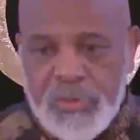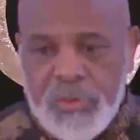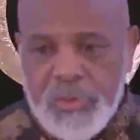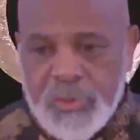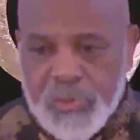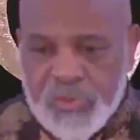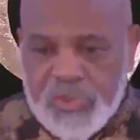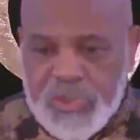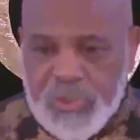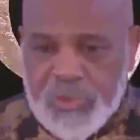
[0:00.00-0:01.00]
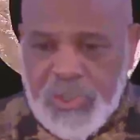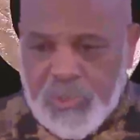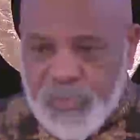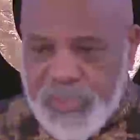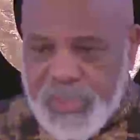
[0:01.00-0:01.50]
to consider
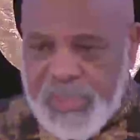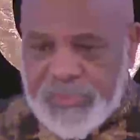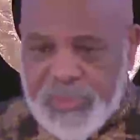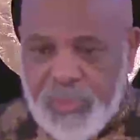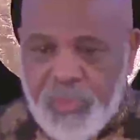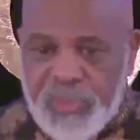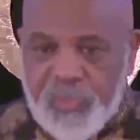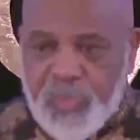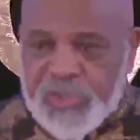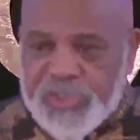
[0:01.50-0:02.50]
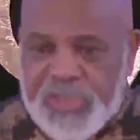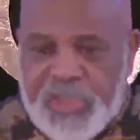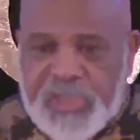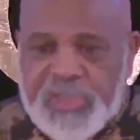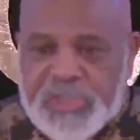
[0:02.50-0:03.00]
that we're not the only ones
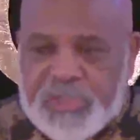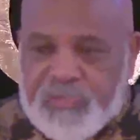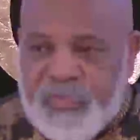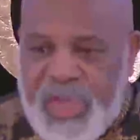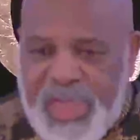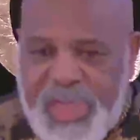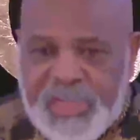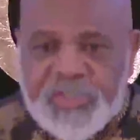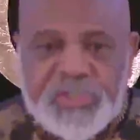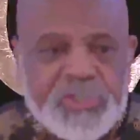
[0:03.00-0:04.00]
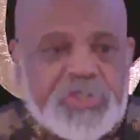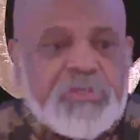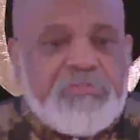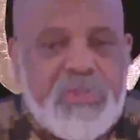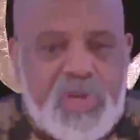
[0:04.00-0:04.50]
in this vast, this
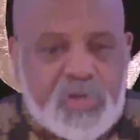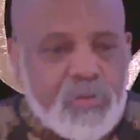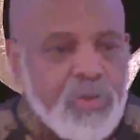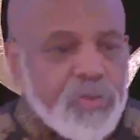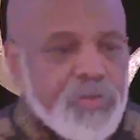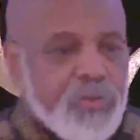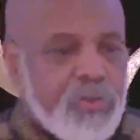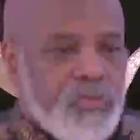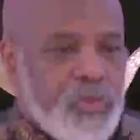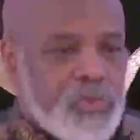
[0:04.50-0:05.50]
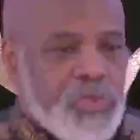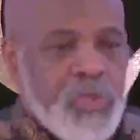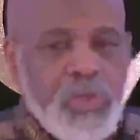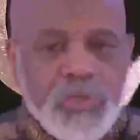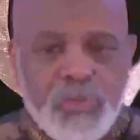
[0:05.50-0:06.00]
immeasurable universe,
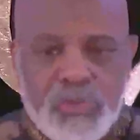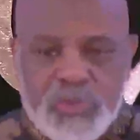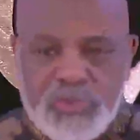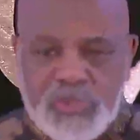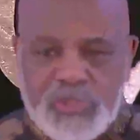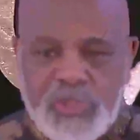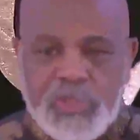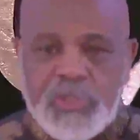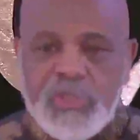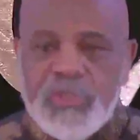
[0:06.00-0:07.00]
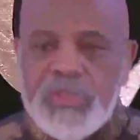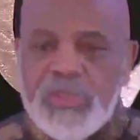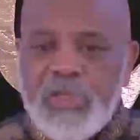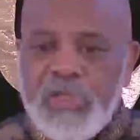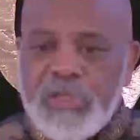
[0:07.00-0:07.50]
to consider
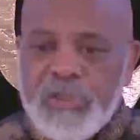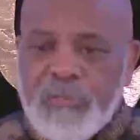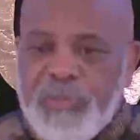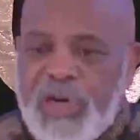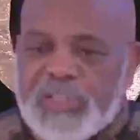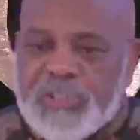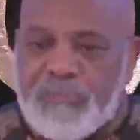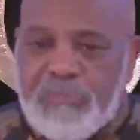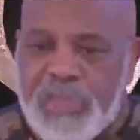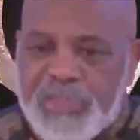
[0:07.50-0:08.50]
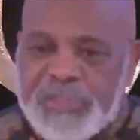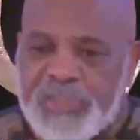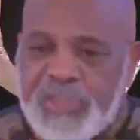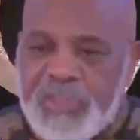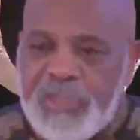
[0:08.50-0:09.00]
the
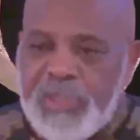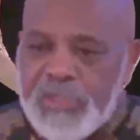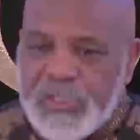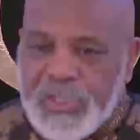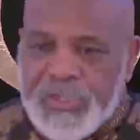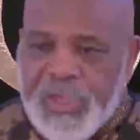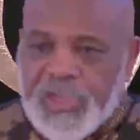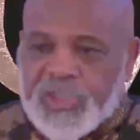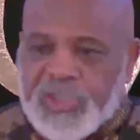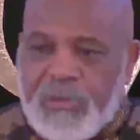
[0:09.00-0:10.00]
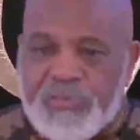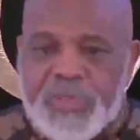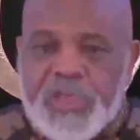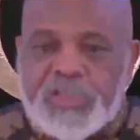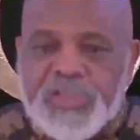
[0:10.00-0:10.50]
possibility that there are some
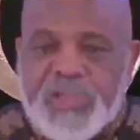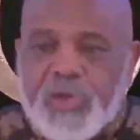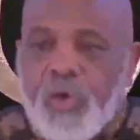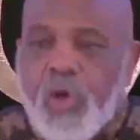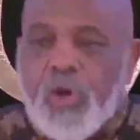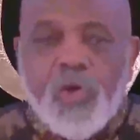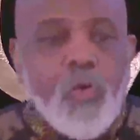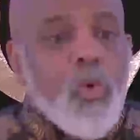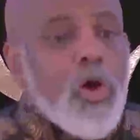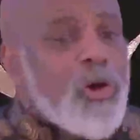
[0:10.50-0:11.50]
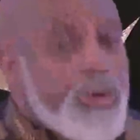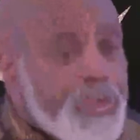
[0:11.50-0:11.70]
things that no longer work